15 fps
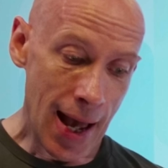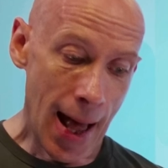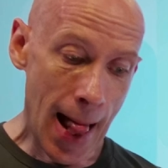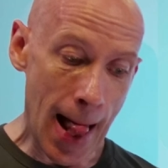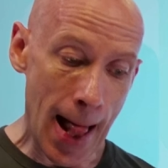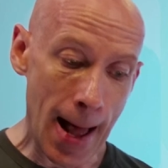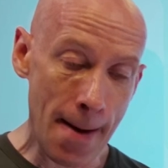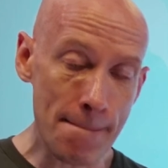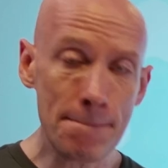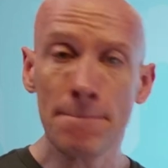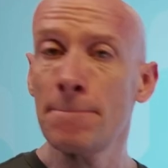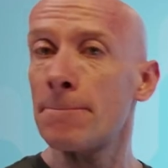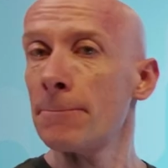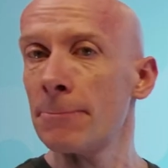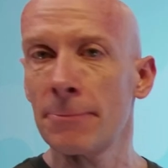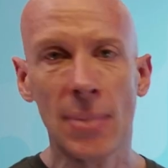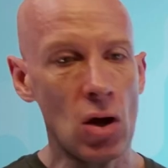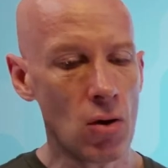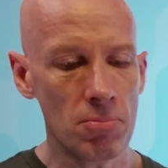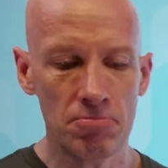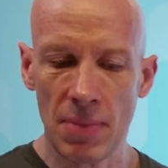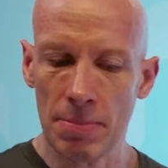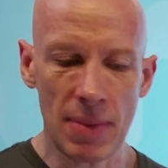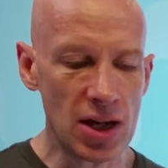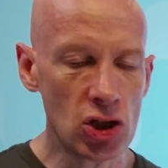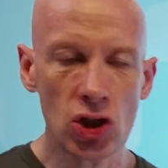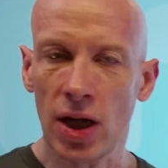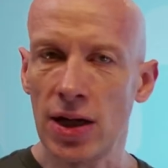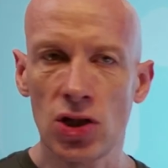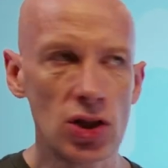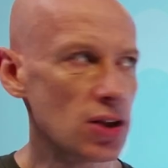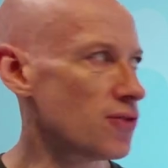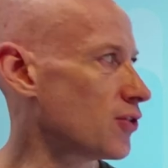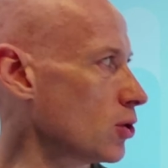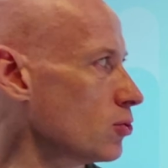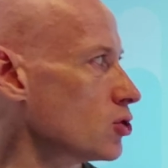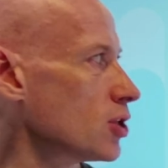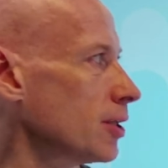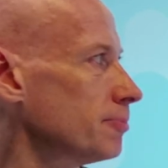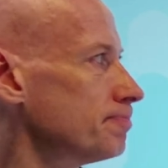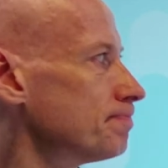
Um, it may change in the future.